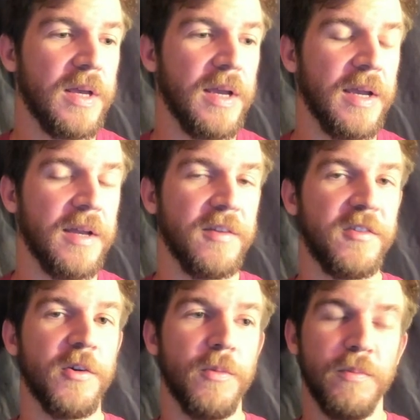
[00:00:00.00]
And
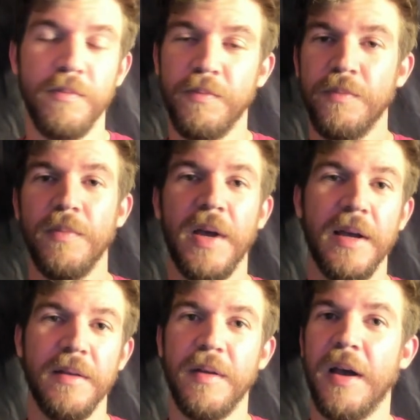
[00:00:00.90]
so
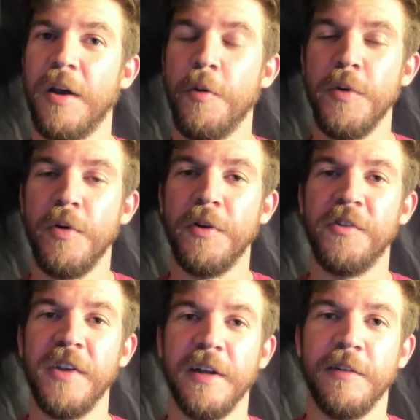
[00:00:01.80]
I hope you
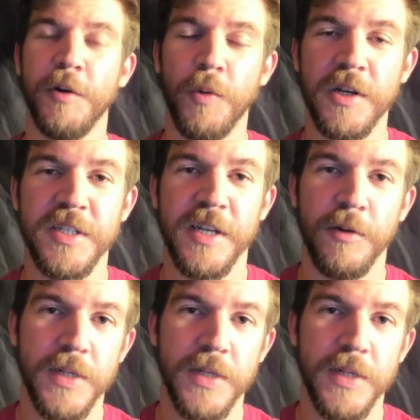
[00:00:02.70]
understand how it works now.